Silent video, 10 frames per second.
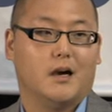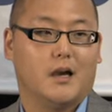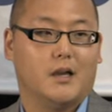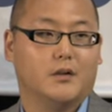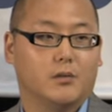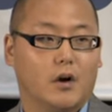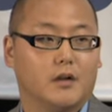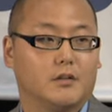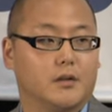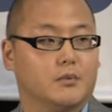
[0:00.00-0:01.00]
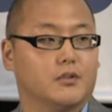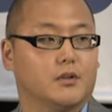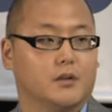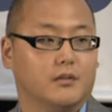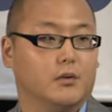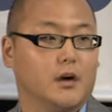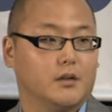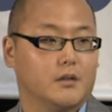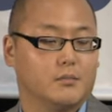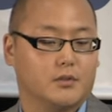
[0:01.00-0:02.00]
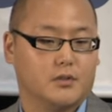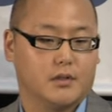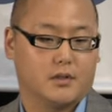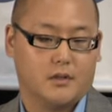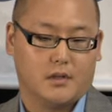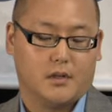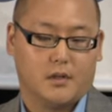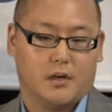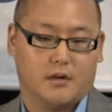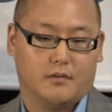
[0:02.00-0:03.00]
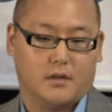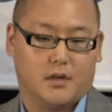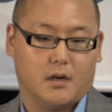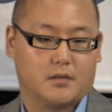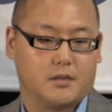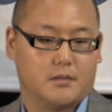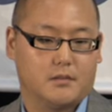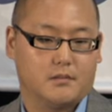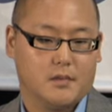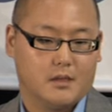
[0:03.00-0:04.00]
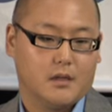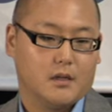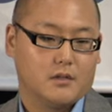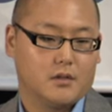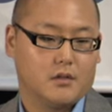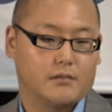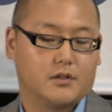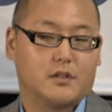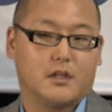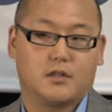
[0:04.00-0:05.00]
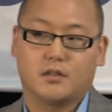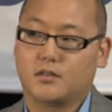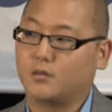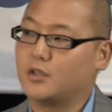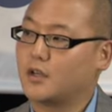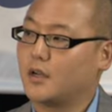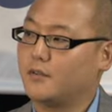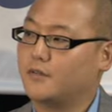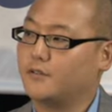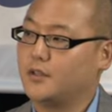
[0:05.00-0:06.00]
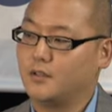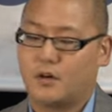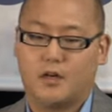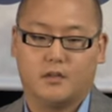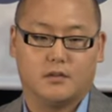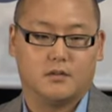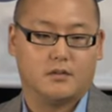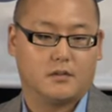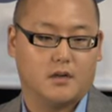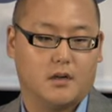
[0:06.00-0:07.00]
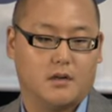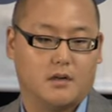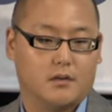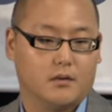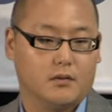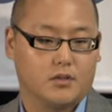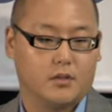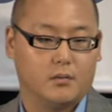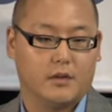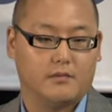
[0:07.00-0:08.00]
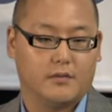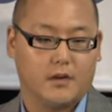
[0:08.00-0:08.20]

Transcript: entering water temperature and leaving water temperature of our system. So the first stage is we shut off 15 CRA units. Originally, we have